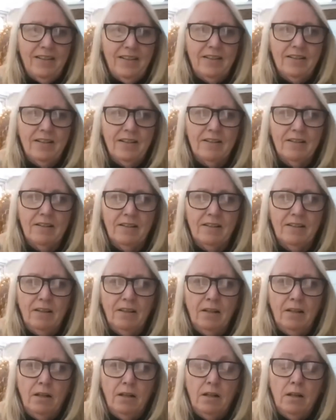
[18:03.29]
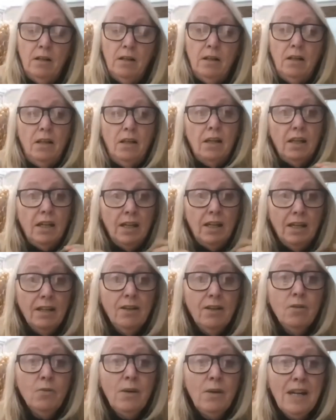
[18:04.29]
She says, in
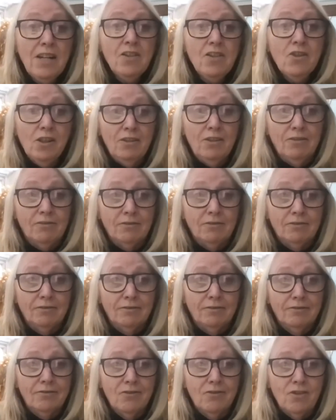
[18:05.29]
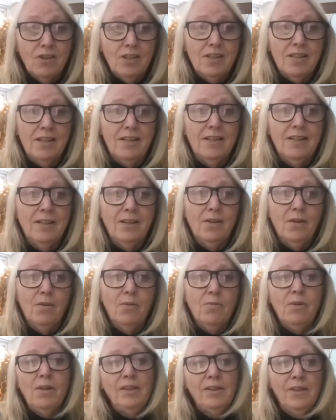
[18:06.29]
Norwegian, she said,
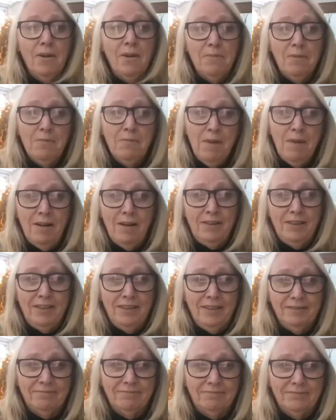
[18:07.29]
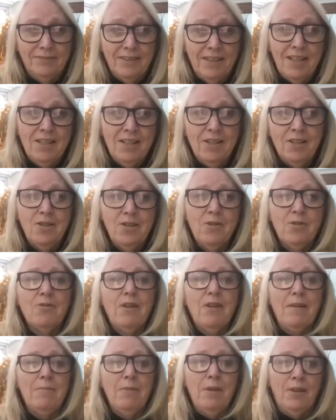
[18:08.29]
welcome, Marion. This is your
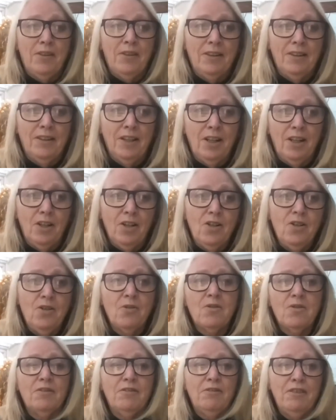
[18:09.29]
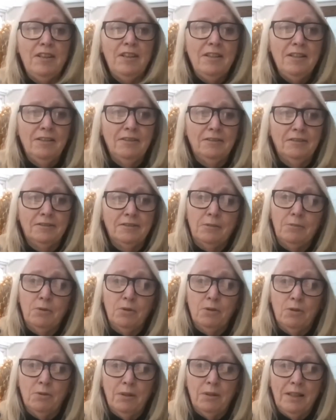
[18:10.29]
grandmother, Josephine from
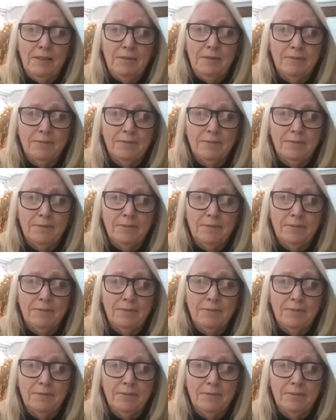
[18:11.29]
Norway.